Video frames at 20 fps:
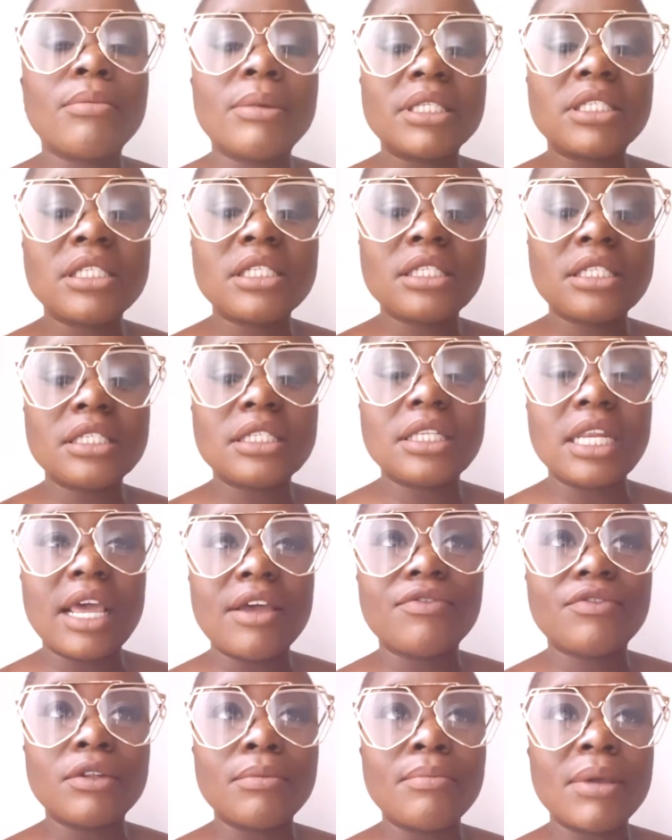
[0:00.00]
but my sister's
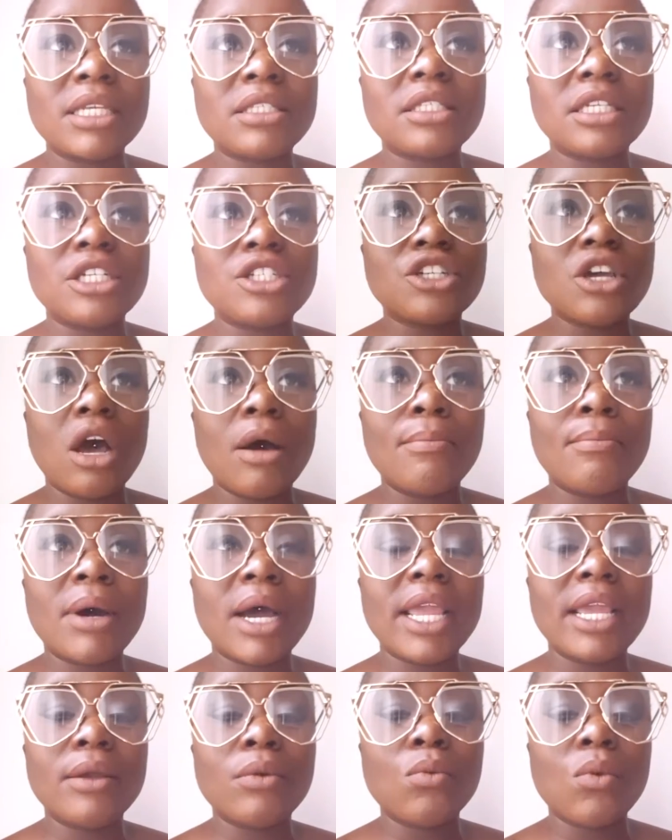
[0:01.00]
left a message on
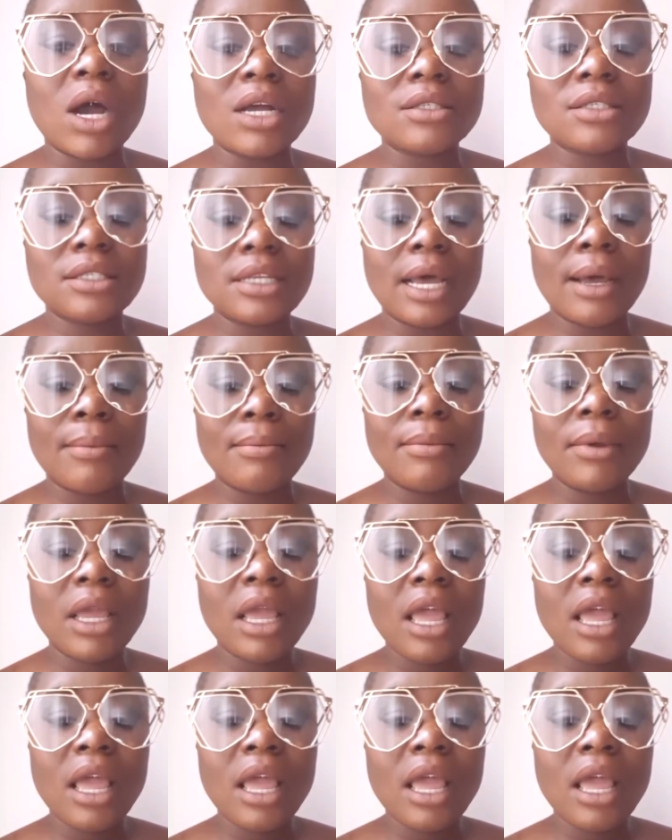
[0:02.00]
my WhatsApp,